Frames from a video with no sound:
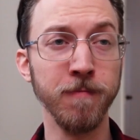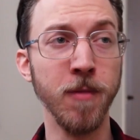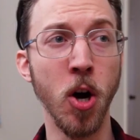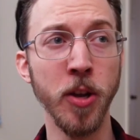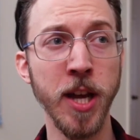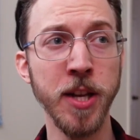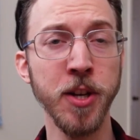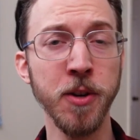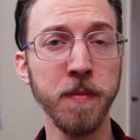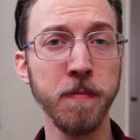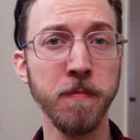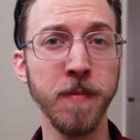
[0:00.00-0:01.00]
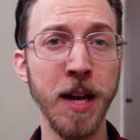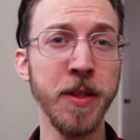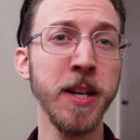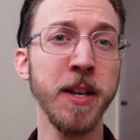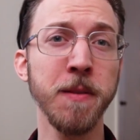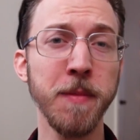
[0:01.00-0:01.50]
On that note, I
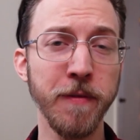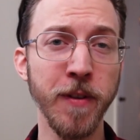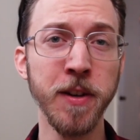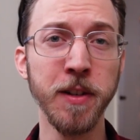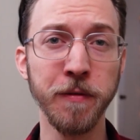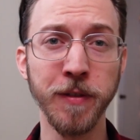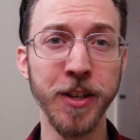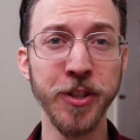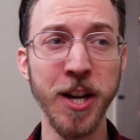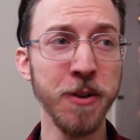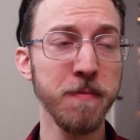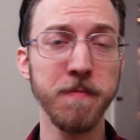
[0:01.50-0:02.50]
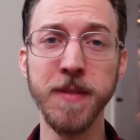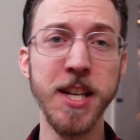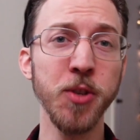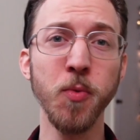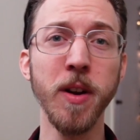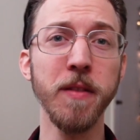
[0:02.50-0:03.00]
think it could be fun to flesh out
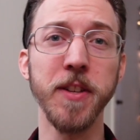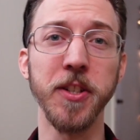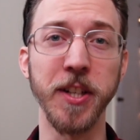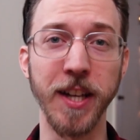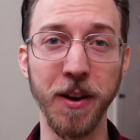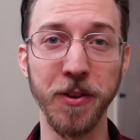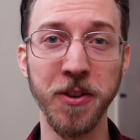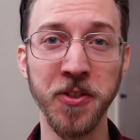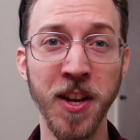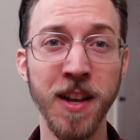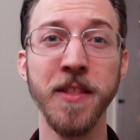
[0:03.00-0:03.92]
each one of these encounters,